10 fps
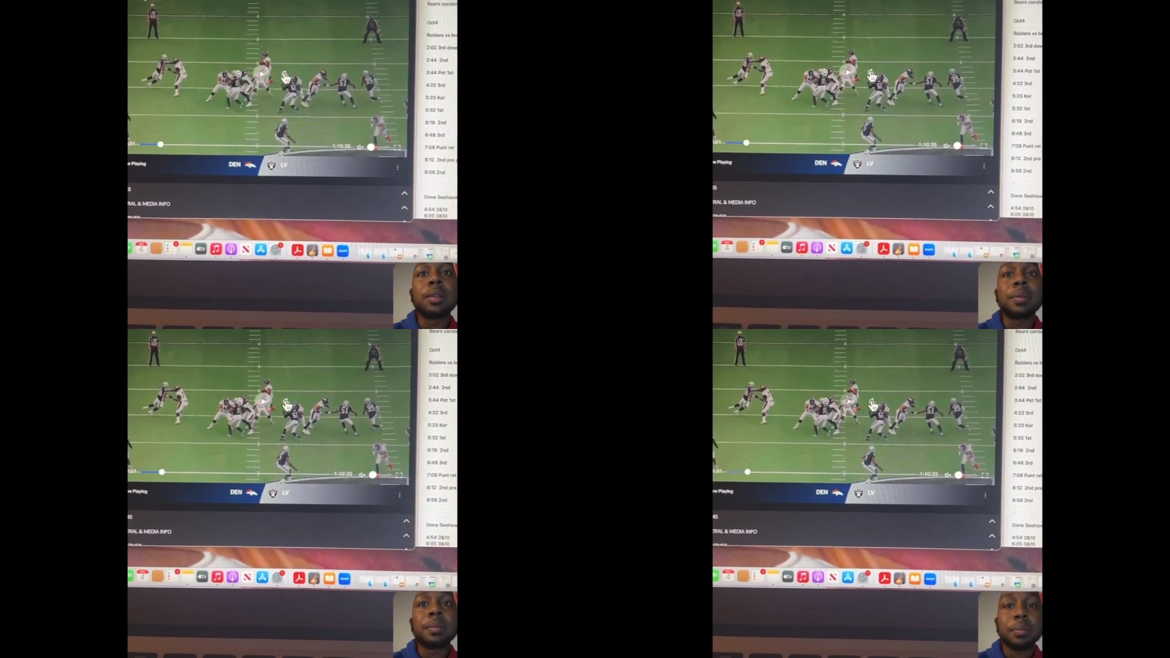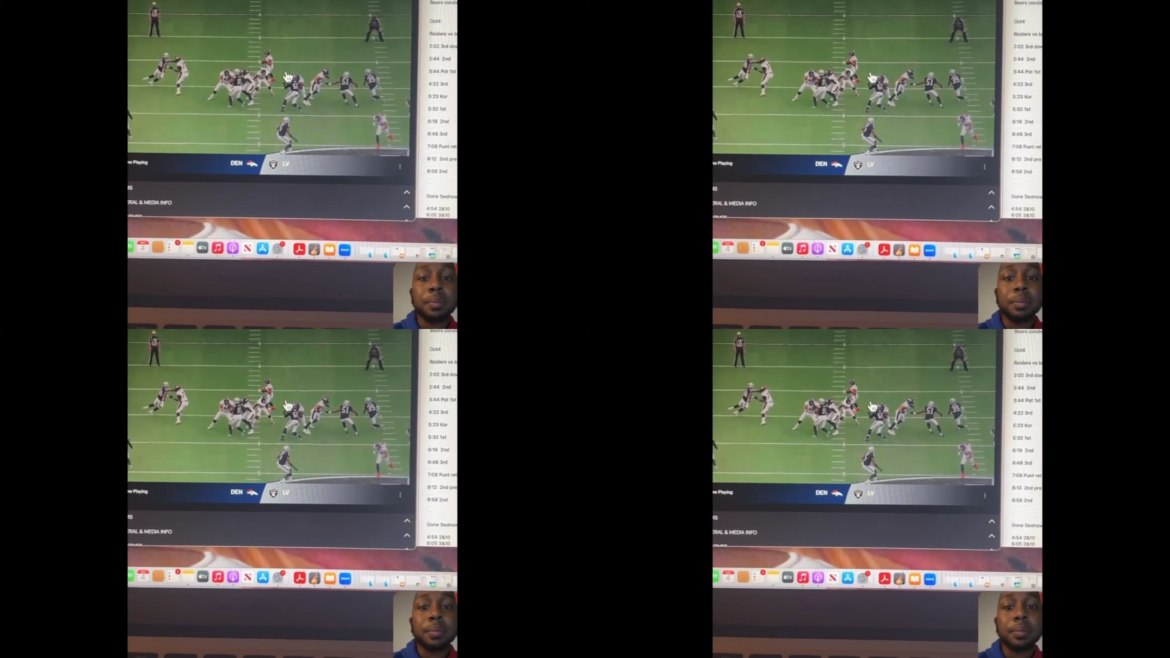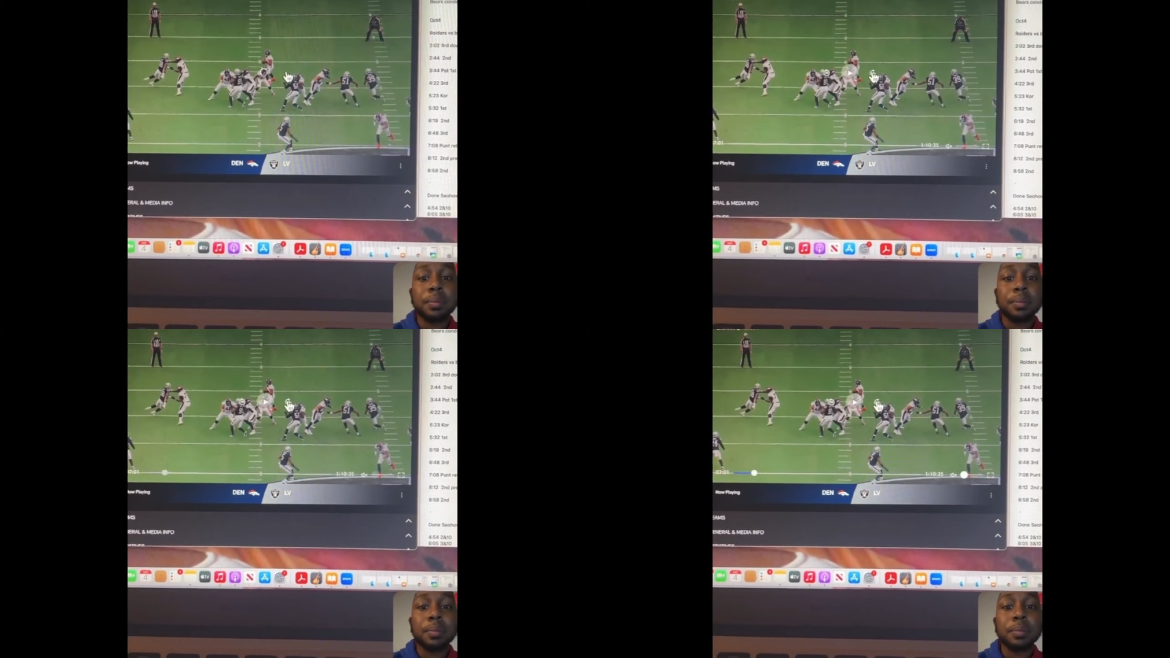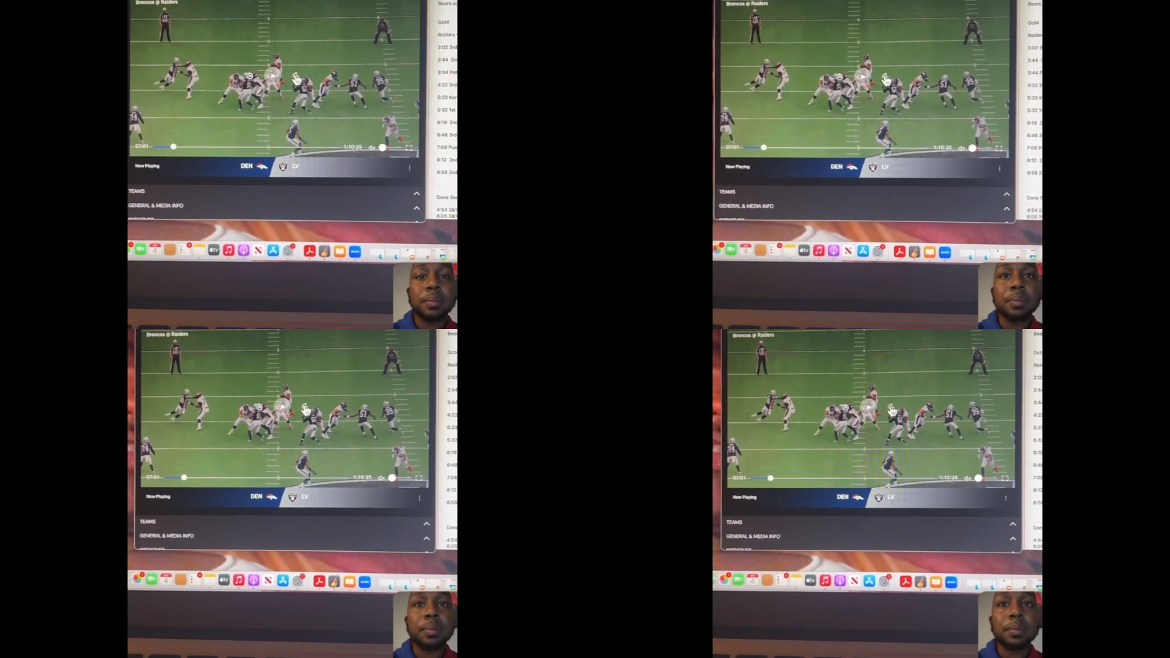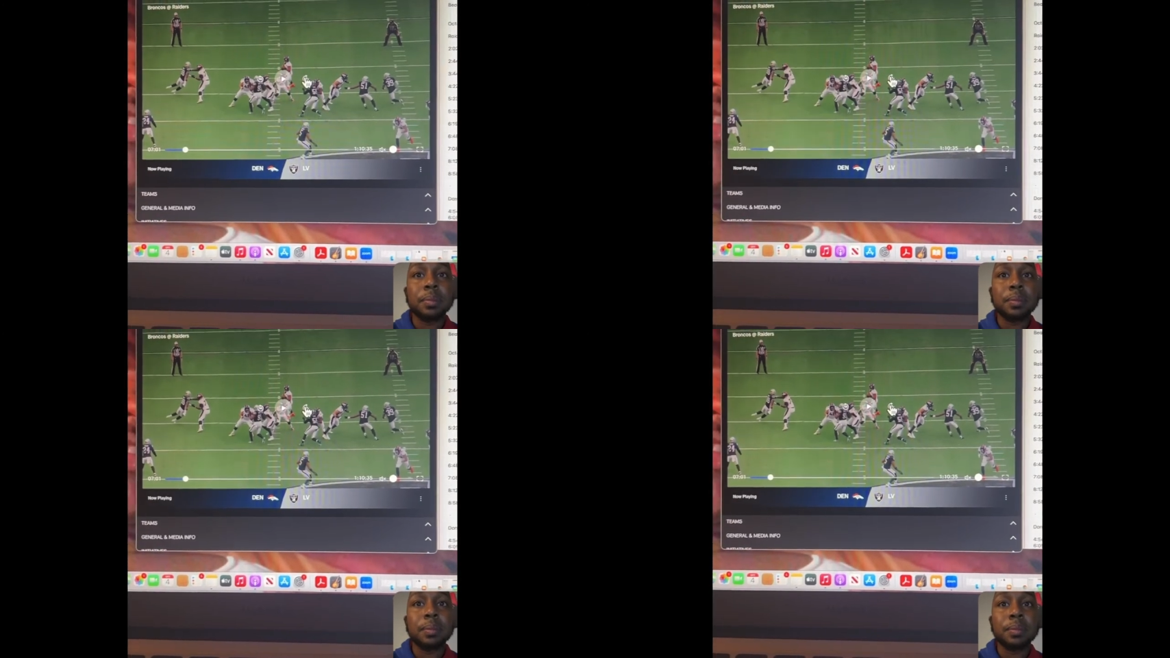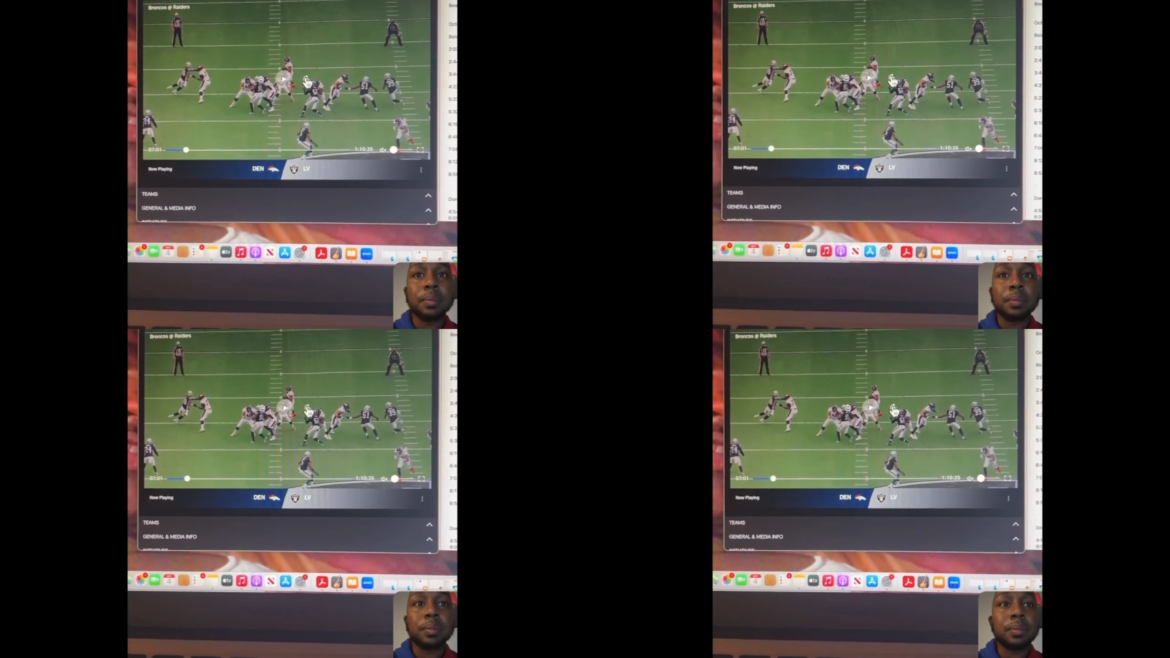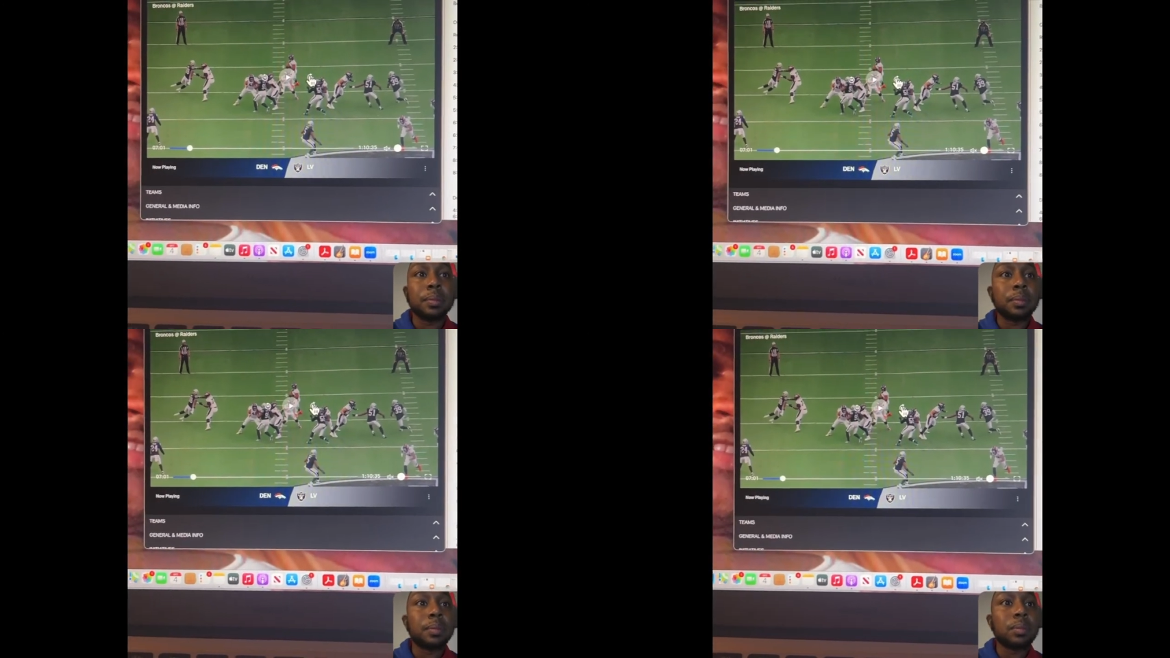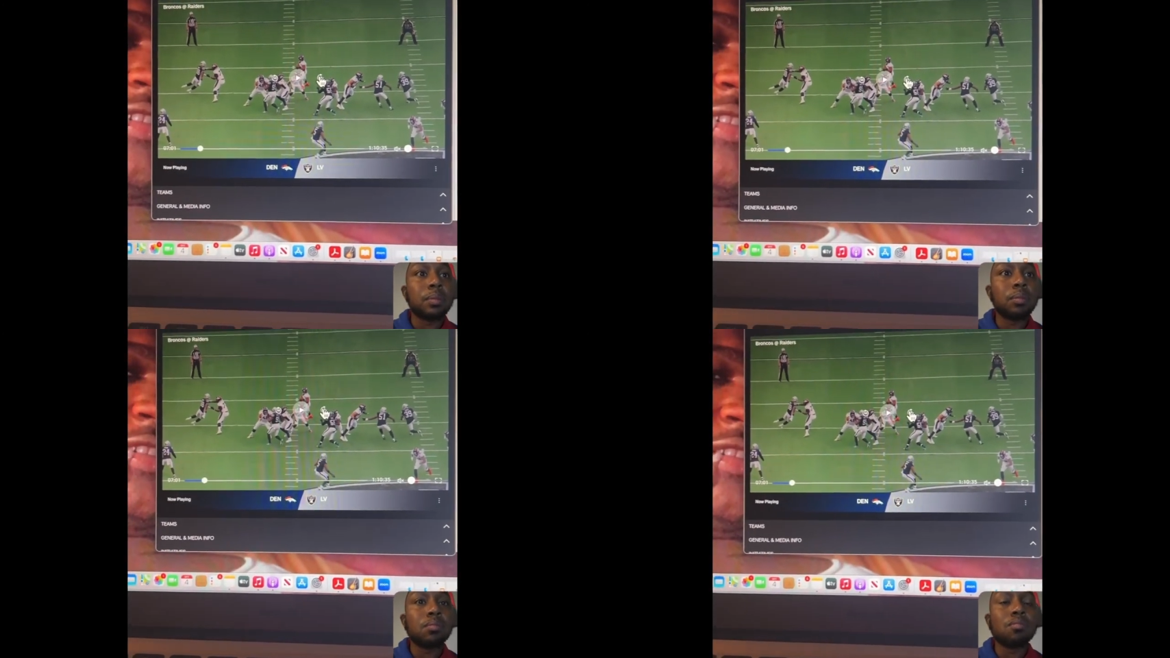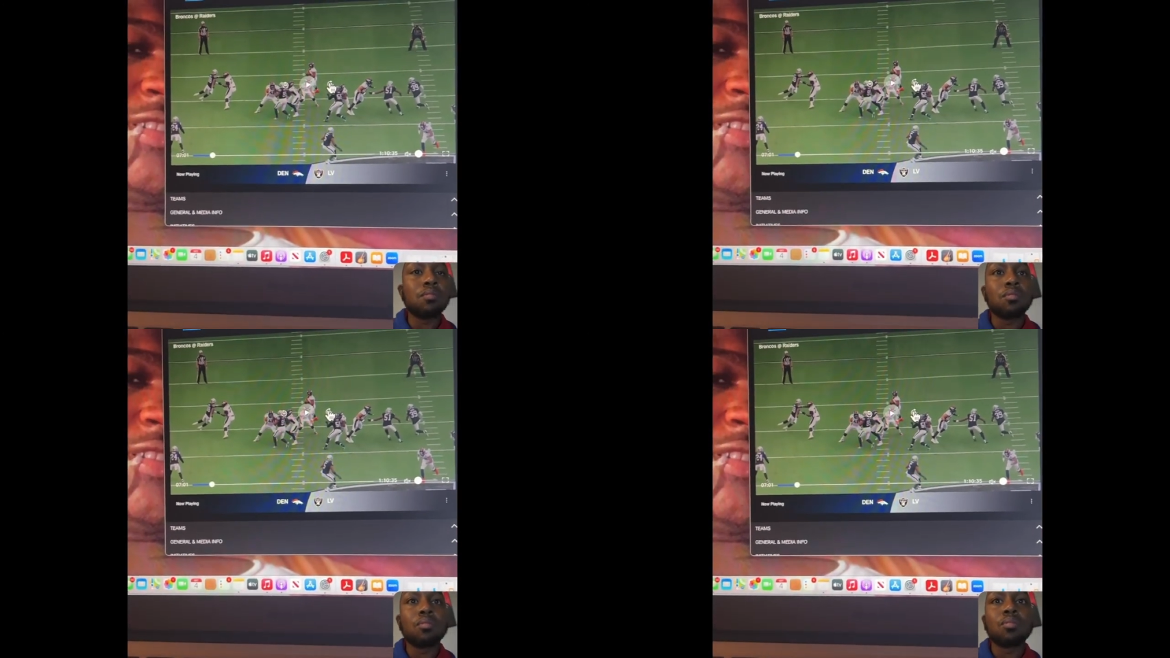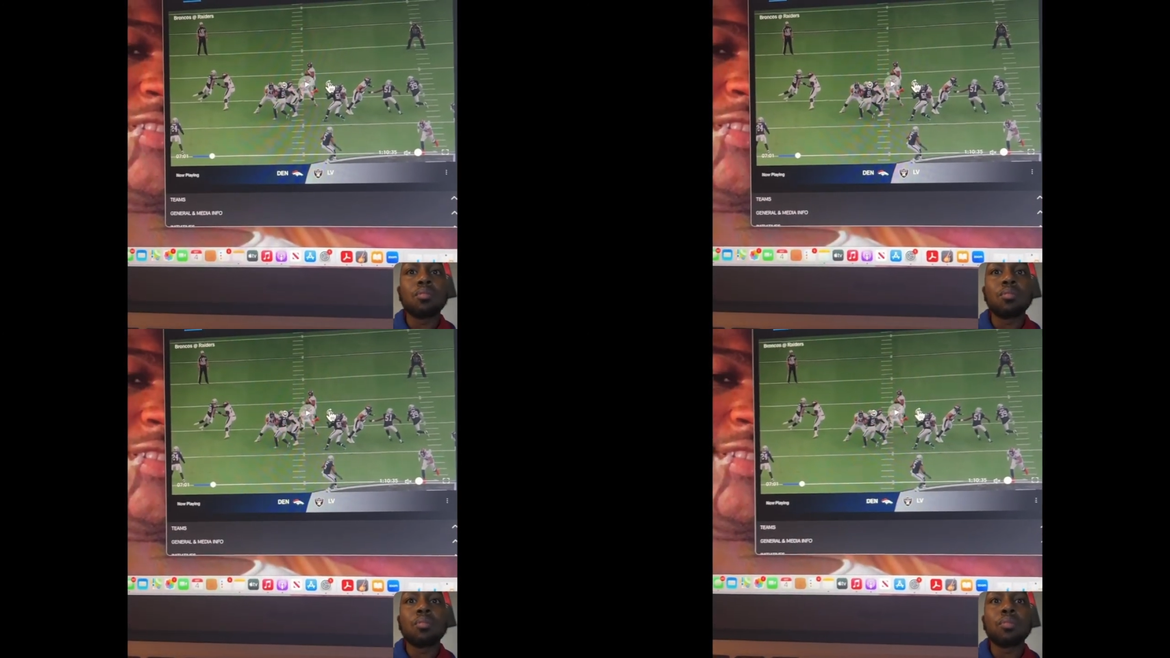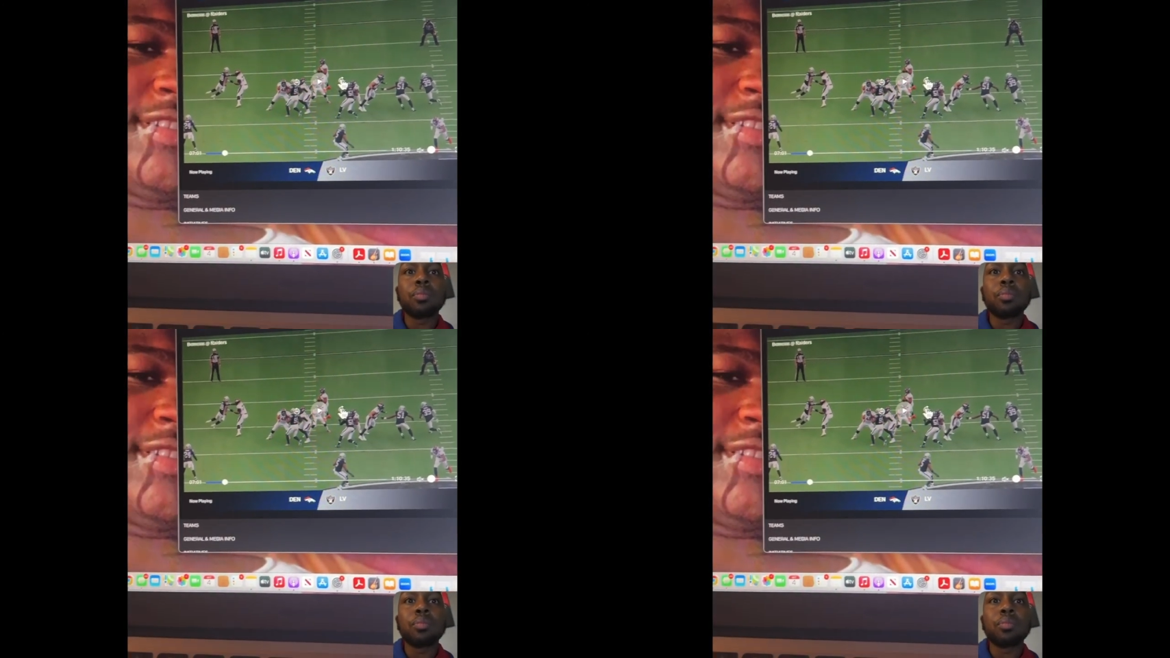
No one is speaking in this clip.